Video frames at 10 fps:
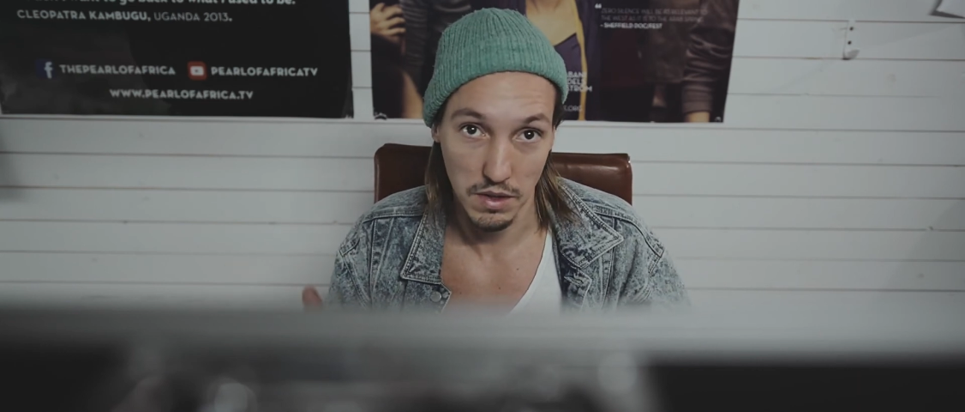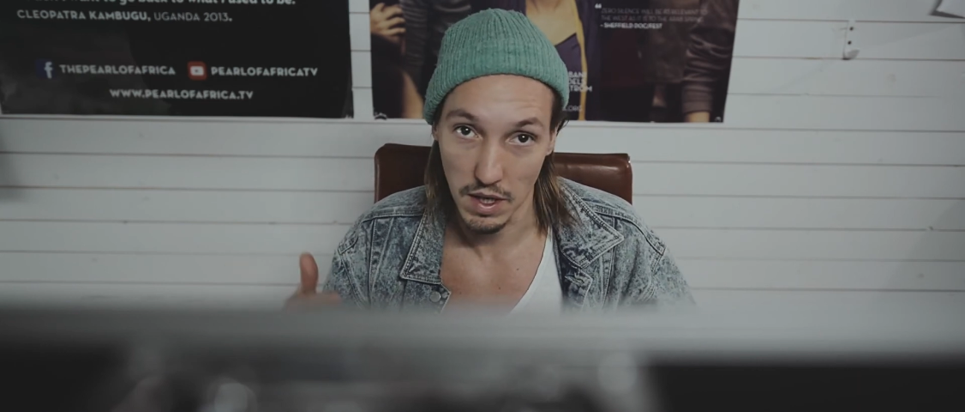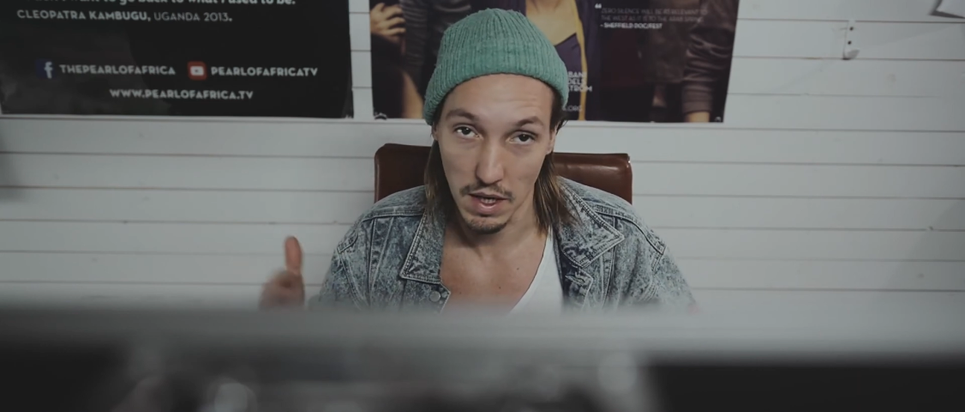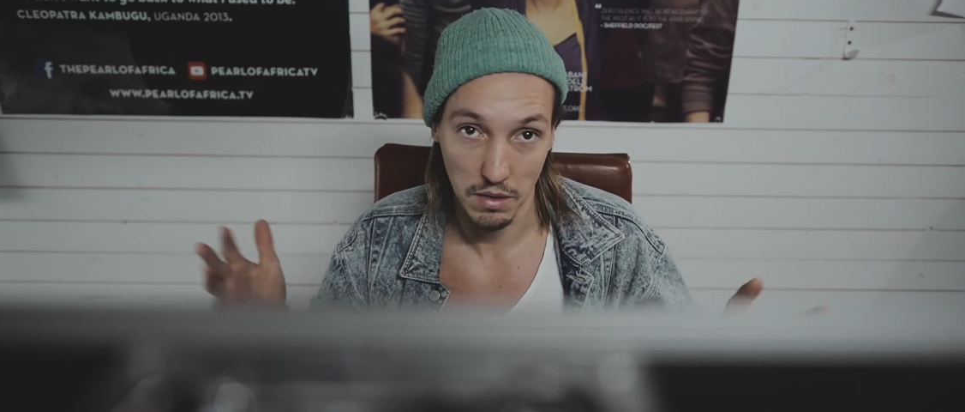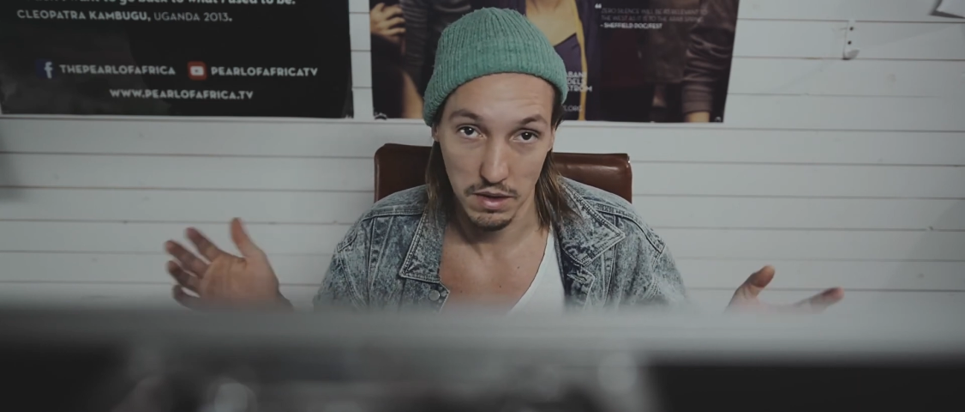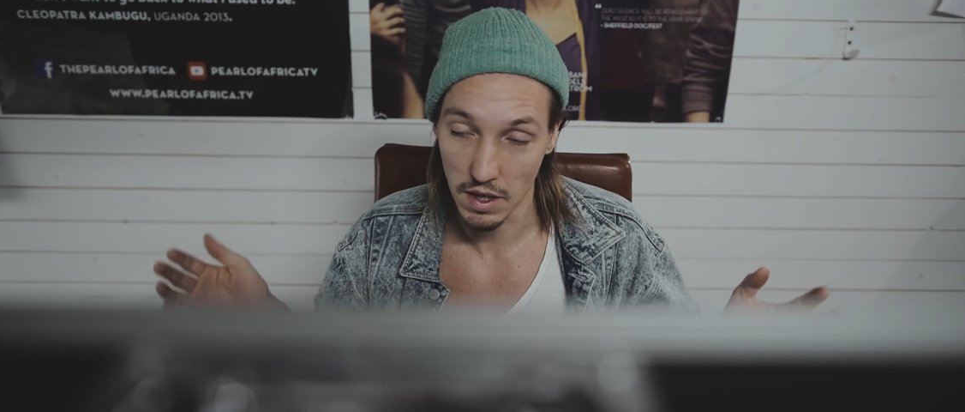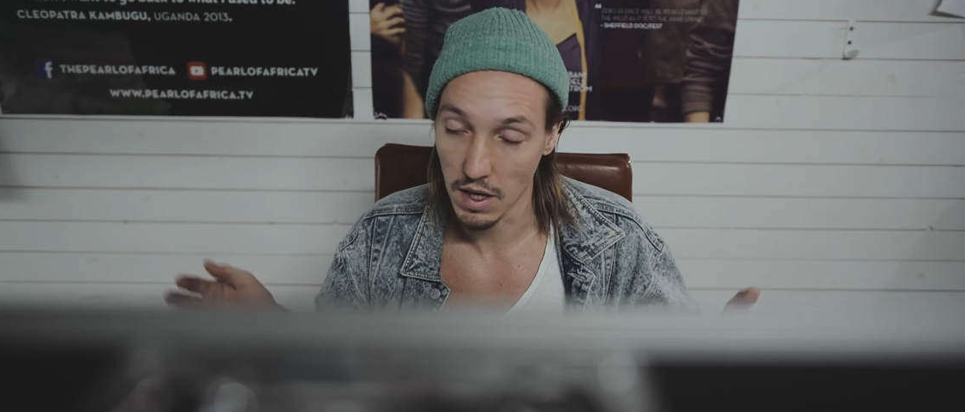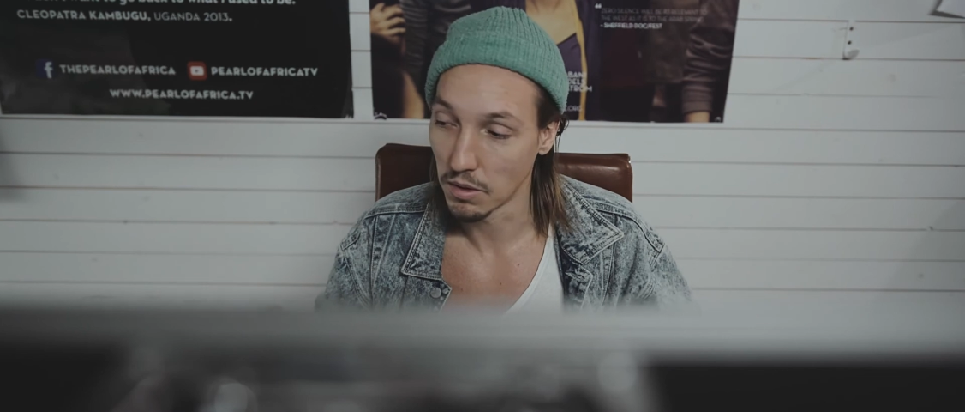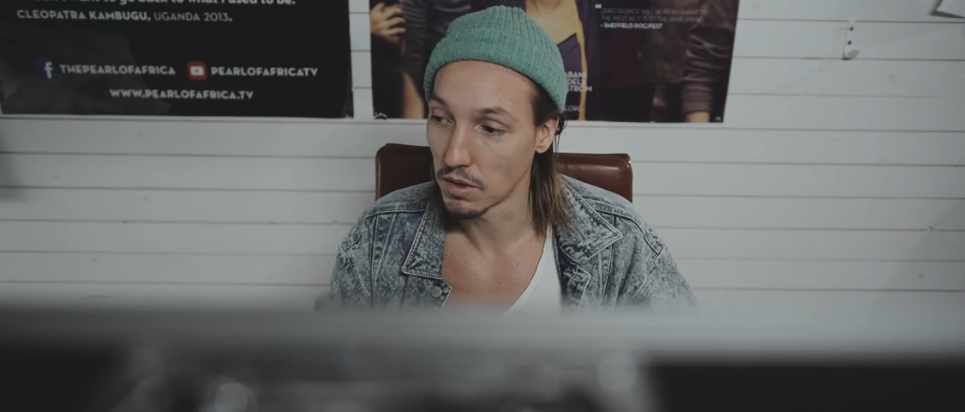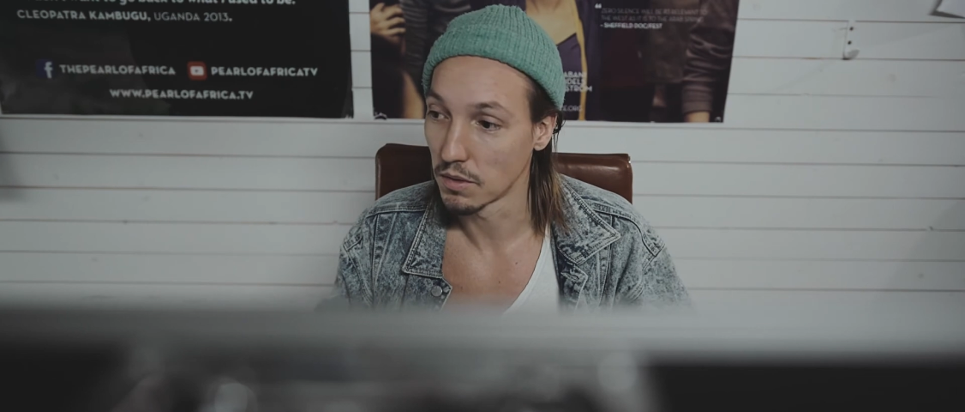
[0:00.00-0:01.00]
and hours and
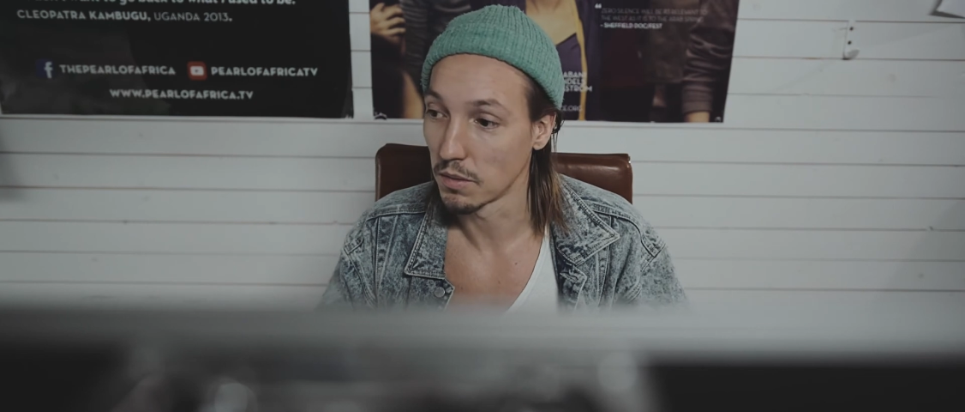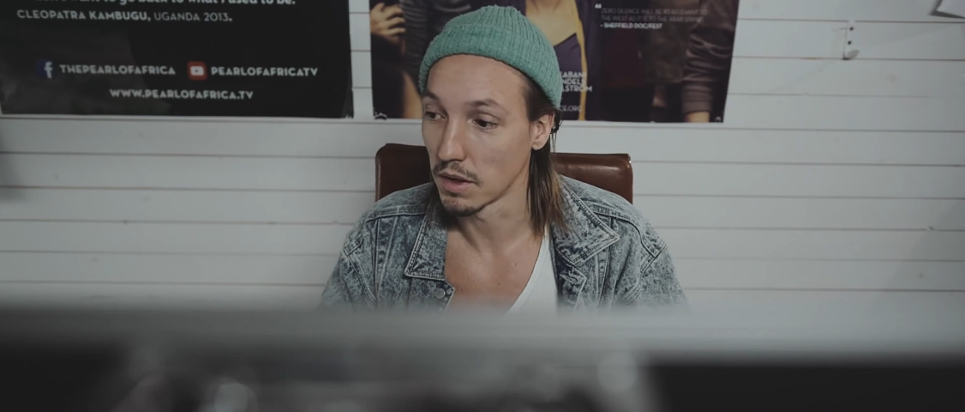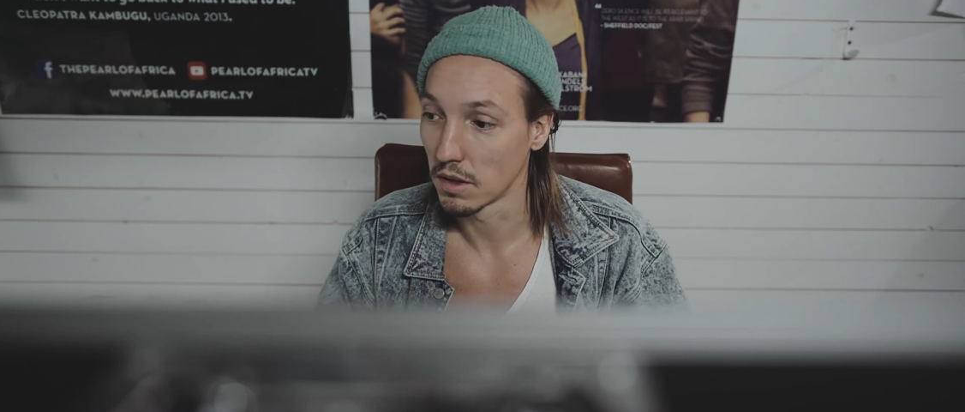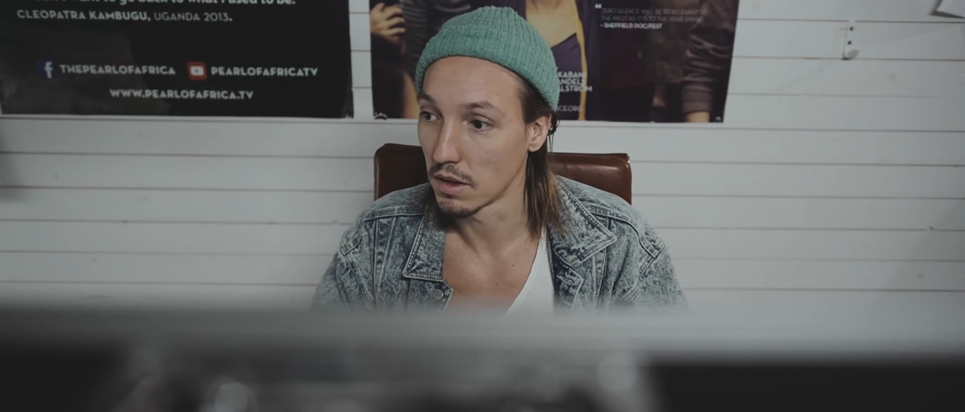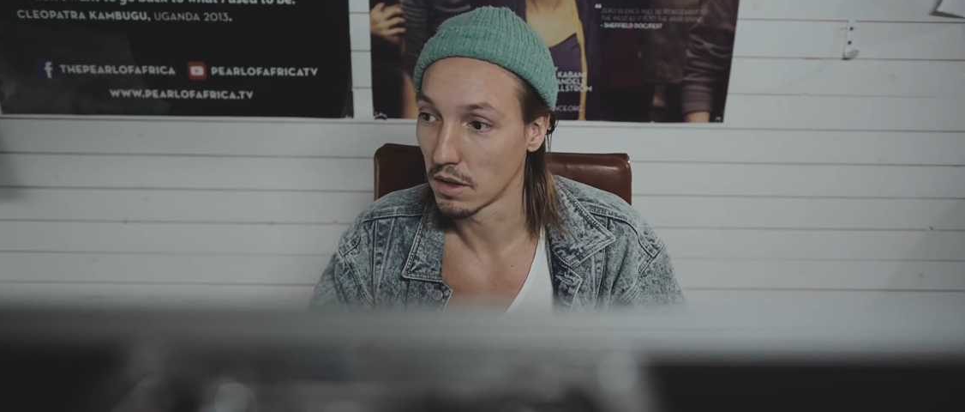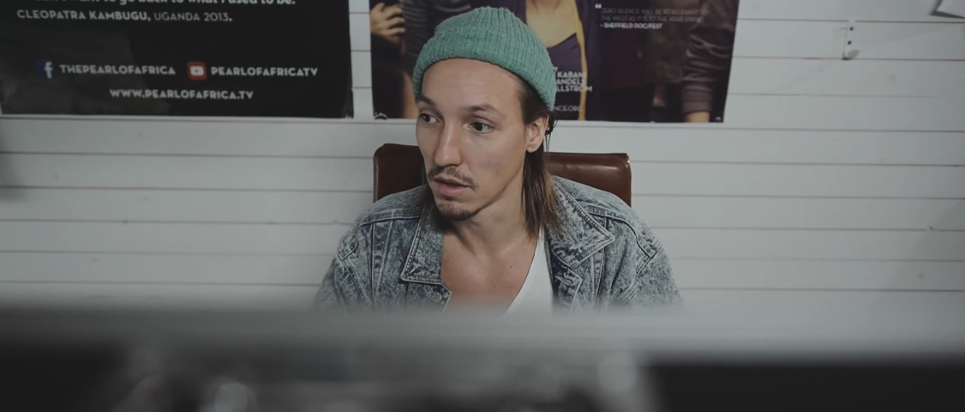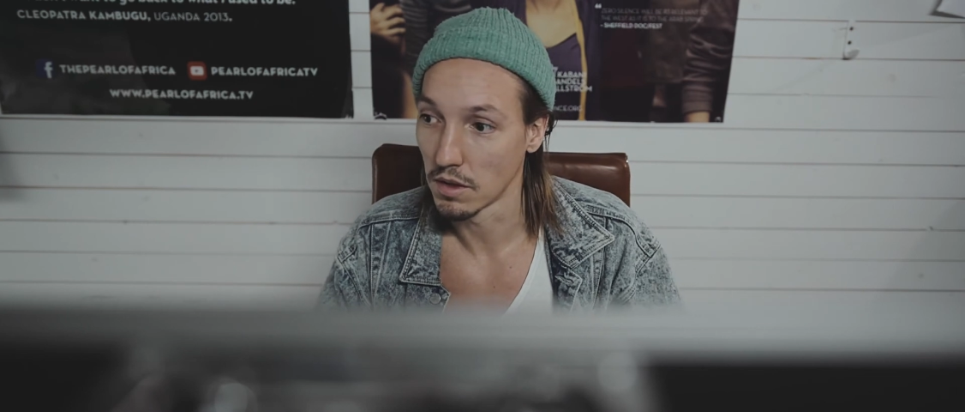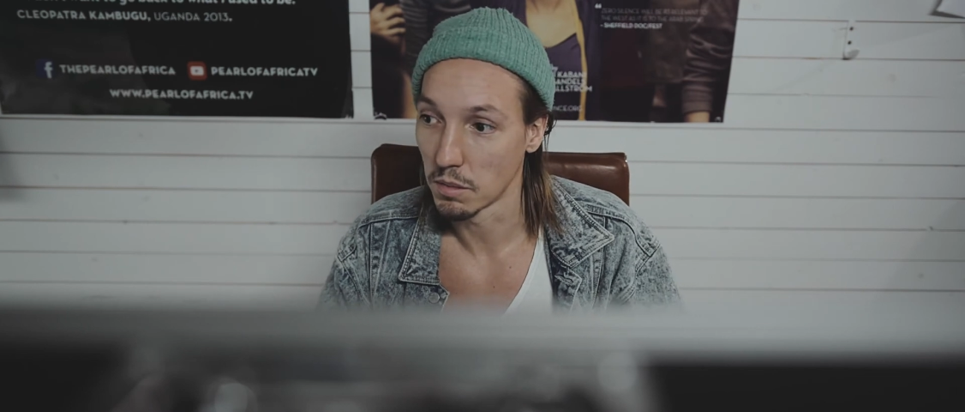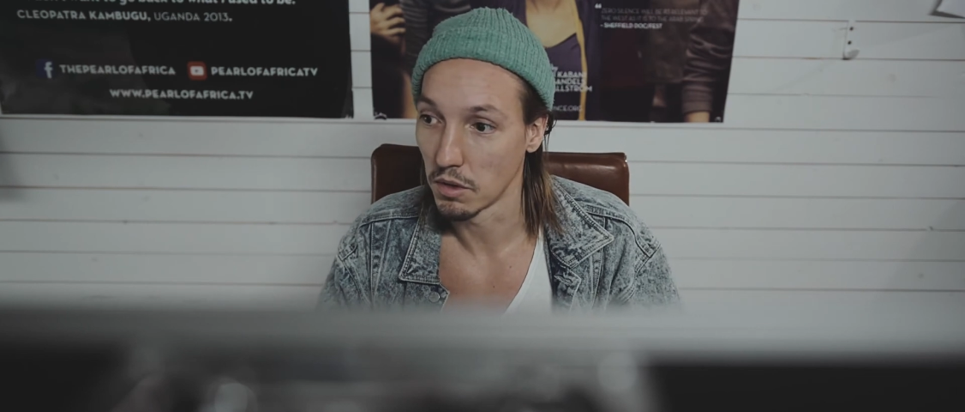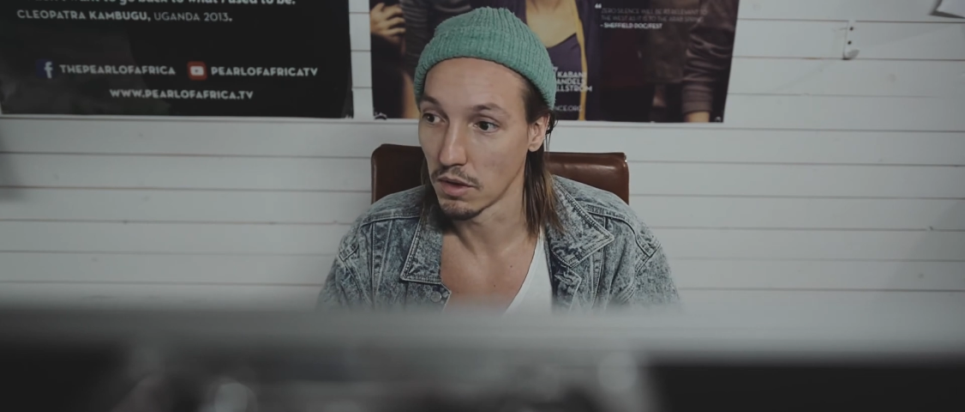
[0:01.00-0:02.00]
hours with a
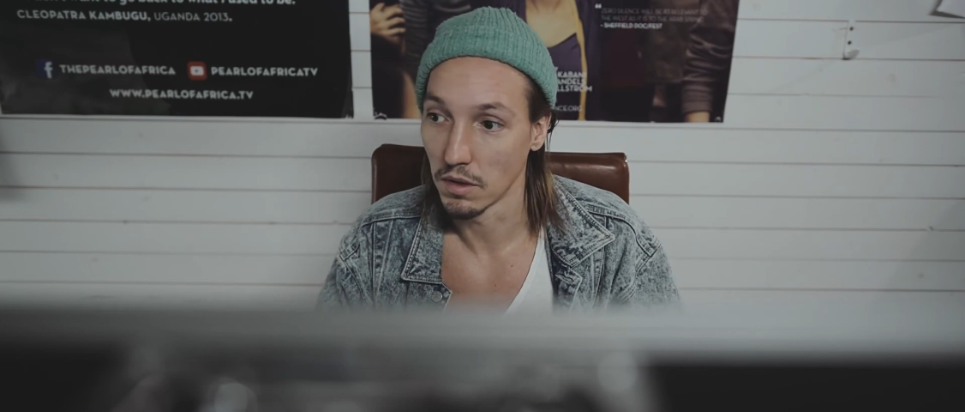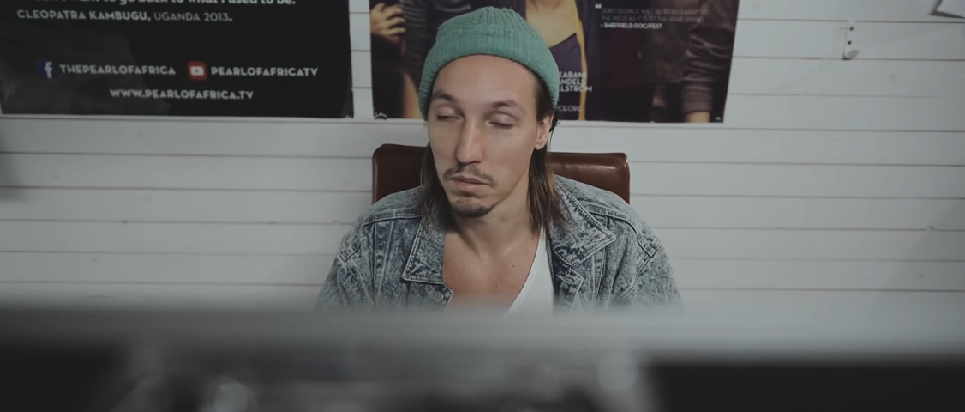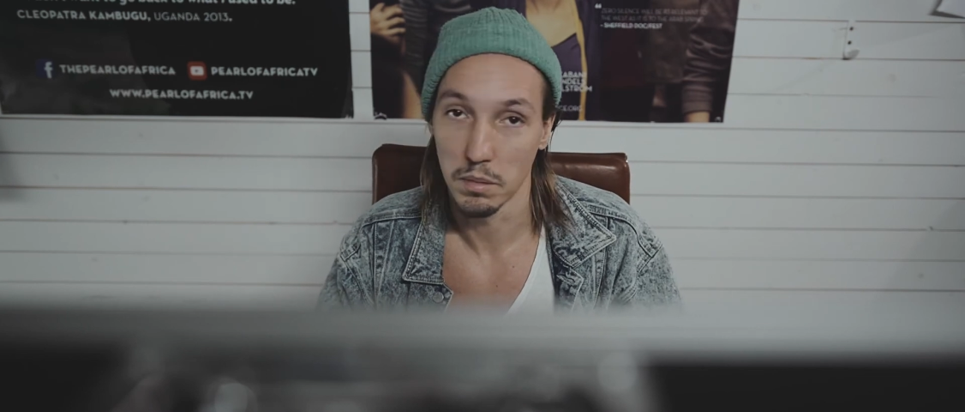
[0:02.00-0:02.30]
small